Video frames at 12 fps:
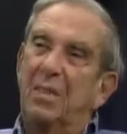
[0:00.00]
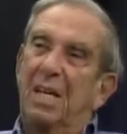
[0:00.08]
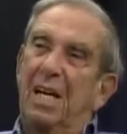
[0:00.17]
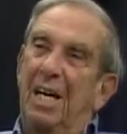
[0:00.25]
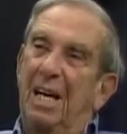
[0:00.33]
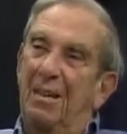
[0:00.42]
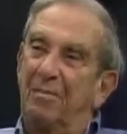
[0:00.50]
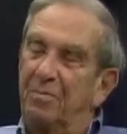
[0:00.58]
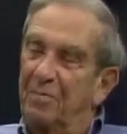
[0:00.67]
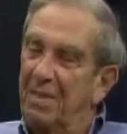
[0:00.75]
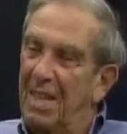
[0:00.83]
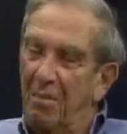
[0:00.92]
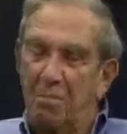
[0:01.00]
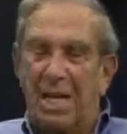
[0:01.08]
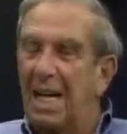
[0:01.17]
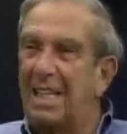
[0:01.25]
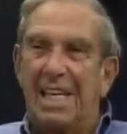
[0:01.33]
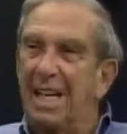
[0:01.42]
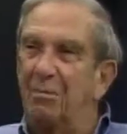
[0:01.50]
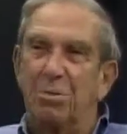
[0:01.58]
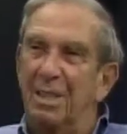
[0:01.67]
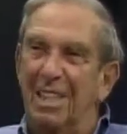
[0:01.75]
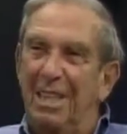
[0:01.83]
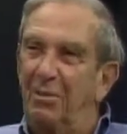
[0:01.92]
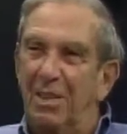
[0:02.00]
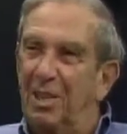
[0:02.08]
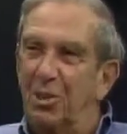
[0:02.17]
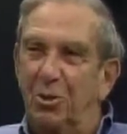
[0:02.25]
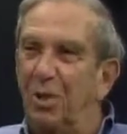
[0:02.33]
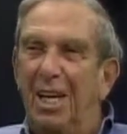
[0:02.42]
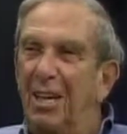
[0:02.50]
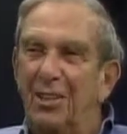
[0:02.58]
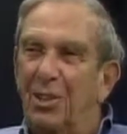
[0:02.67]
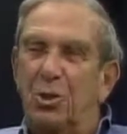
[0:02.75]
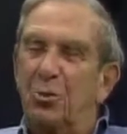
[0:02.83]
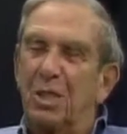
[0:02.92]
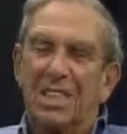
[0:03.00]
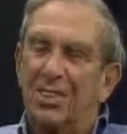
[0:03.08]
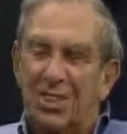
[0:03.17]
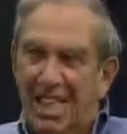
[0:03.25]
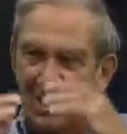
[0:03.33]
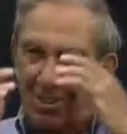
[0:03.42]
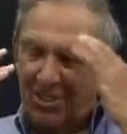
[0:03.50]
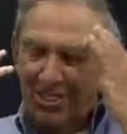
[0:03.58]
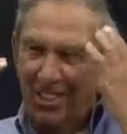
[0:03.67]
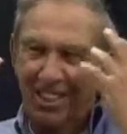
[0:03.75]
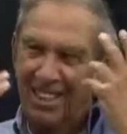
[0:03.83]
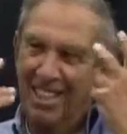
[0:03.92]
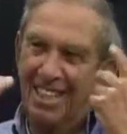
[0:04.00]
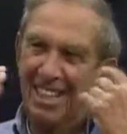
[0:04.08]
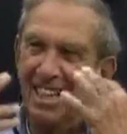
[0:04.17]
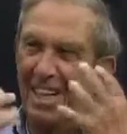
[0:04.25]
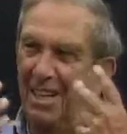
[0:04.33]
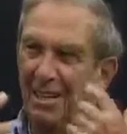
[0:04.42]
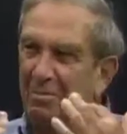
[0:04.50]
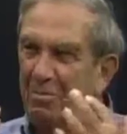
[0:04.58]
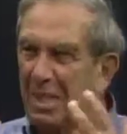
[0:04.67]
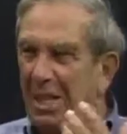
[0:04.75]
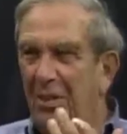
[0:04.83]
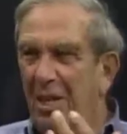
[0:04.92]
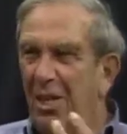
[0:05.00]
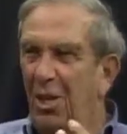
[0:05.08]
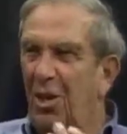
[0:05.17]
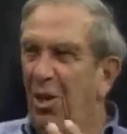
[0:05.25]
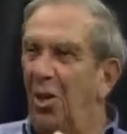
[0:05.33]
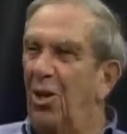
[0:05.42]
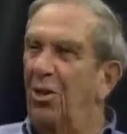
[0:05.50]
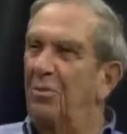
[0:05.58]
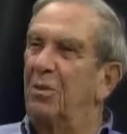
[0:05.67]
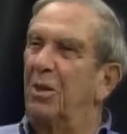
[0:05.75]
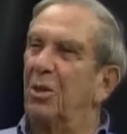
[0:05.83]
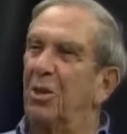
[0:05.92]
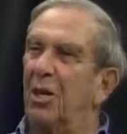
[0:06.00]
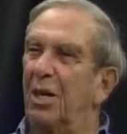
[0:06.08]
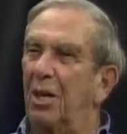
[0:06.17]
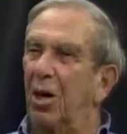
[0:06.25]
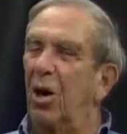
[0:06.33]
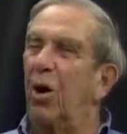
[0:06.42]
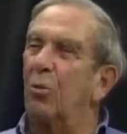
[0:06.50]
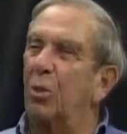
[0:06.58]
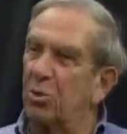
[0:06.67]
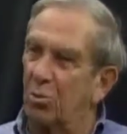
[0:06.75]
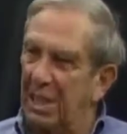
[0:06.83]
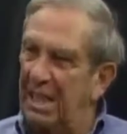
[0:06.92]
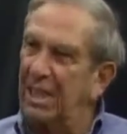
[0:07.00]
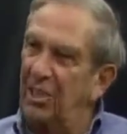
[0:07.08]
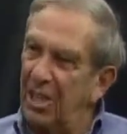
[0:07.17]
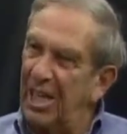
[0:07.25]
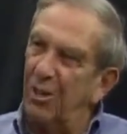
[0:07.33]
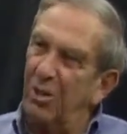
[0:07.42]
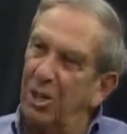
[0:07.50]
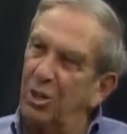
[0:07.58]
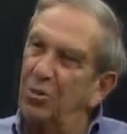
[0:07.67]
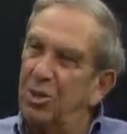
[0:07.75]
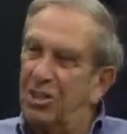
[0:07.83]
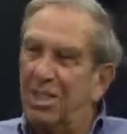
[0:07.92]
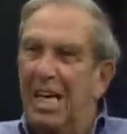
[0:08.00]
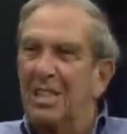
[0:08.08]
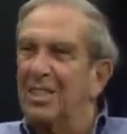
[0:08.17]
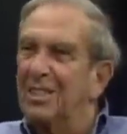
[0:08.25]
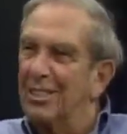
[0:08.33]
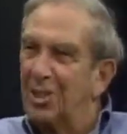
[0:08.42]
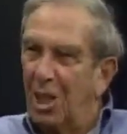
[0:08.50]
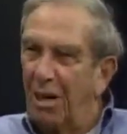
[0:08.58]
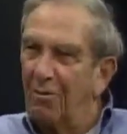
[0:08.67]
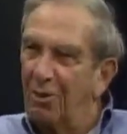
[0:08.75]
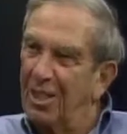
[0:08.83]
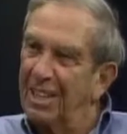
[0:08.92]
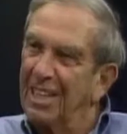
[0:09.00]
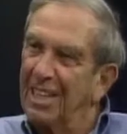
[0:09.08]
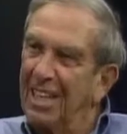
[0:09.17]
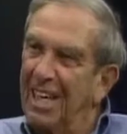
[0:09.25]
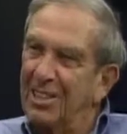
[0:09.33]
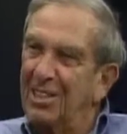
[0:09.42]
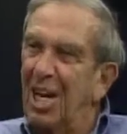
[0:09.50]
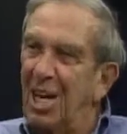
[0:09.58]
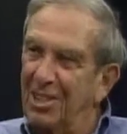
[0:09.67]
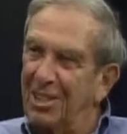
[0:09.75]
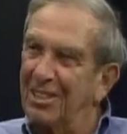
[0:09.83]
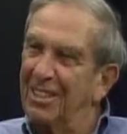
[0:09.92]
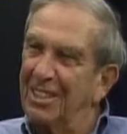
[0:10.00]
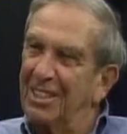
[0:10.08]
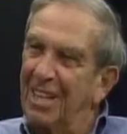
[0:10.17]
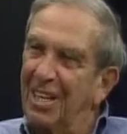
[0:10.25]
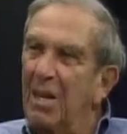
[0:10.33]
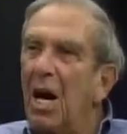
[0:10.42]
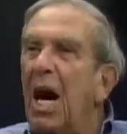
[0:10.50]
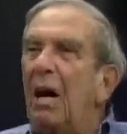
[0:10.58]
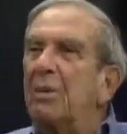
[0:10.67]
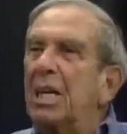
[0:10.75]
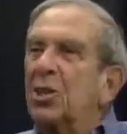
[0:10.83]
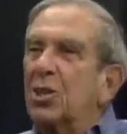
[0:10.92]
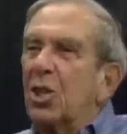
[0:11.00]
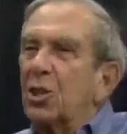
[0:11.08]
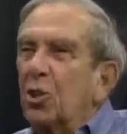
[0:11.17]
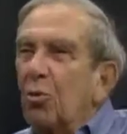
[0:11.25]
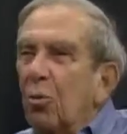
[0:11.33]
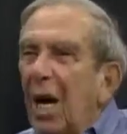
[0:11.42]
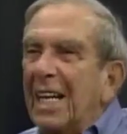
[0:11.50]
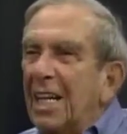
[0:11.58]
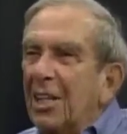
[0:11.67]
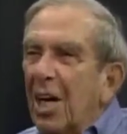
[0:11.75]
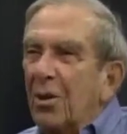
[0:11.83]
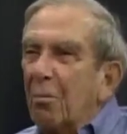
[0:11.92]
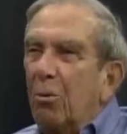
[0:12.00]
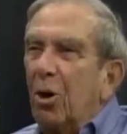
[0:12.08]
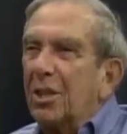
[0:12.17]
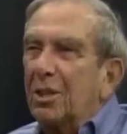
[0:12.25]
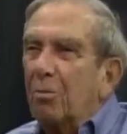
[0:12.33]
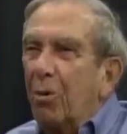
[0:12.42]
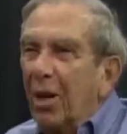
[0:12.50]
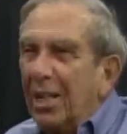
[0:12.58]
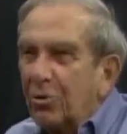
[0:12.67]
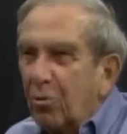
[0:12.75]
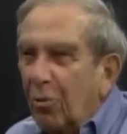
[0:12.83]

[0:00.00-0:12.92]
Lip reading: But I can't believe that you in a sense, that it all was really there, and you just had to discover it. It's hard to. Because could you write another book? The point is